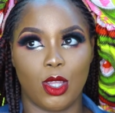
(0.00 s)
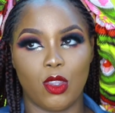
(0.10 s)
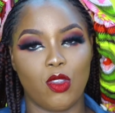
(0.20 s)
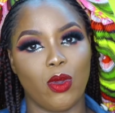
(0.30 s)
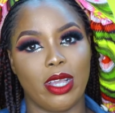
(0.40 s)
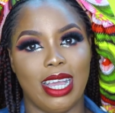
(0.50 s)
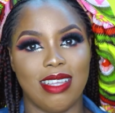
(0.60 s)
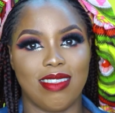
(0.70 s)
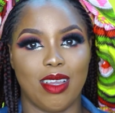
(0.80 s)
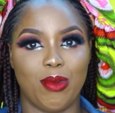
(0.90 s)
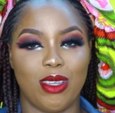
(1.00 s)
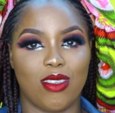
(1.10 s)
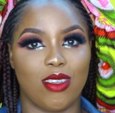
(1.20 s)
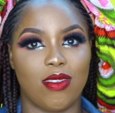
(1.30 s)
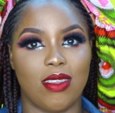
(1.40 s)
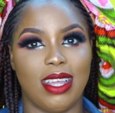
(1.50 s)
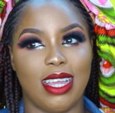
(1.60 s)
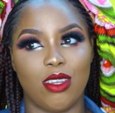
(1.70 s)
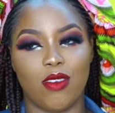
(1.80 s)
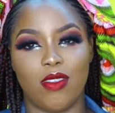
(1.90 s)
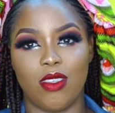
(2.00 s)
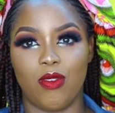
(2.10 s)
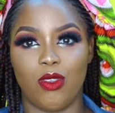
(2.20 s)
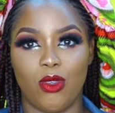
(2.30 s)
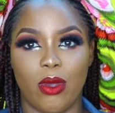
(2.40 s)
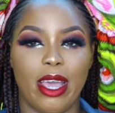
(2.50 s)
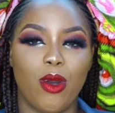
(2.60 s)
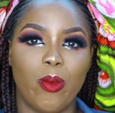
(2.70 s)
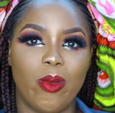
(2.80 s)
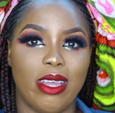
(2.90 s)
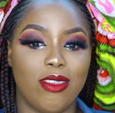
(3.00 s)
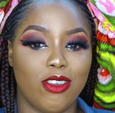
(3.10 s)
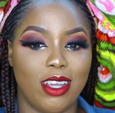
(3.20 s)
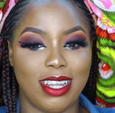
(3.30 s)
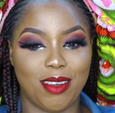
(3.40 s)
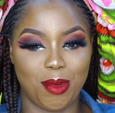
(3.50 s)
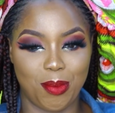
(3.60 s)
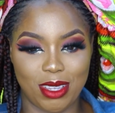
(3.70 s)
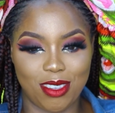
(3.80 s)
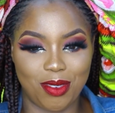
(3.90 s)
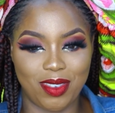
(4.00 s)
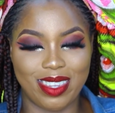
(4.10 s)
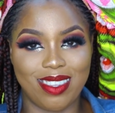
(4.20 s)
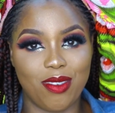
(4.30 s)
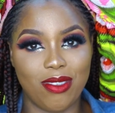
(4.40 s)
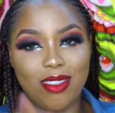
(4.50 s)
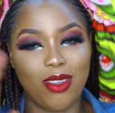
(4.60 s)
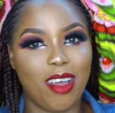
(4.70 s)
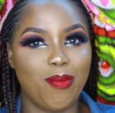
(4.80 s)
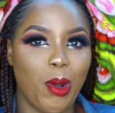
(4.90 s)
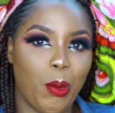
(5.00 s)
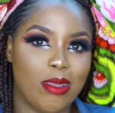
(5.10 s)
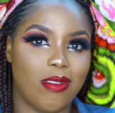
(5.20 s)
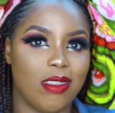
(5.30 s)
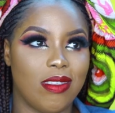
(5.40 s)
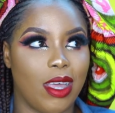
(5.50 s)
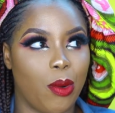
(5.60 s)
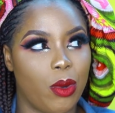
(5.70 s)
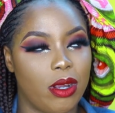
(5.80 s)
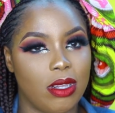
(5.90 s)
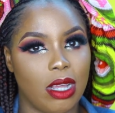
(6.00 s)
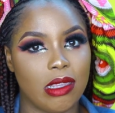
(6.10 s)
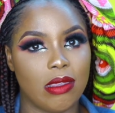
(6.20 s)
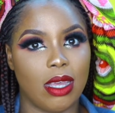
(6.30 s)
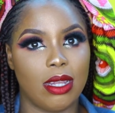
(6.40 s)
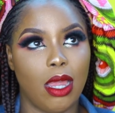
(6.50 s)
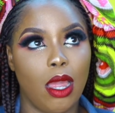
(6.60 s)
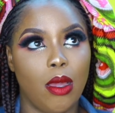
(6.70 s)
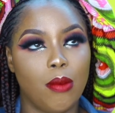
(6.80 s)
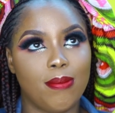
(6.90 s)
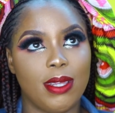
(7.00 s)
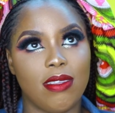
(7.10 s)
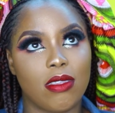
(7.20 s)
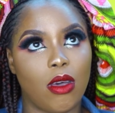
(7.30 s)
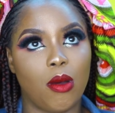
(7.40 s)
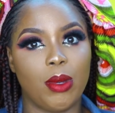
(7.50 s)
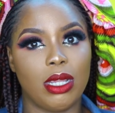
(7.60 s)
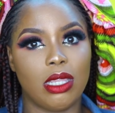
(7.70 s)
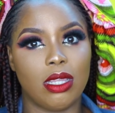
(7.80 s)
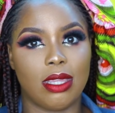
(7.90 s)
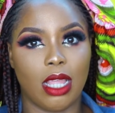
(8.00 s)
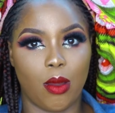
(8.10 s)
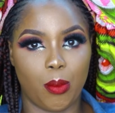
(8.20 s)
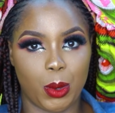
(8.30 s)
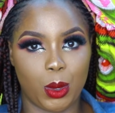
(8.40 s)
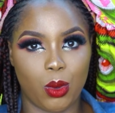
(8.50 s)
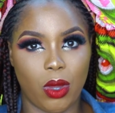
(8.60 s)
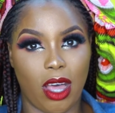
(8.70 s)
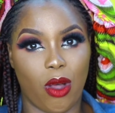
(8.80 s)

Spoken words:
So guys, that brings us to the end of this video. I hope you enjoyed every bit of it. If you still have more questions that weren't answered, please comment it down below.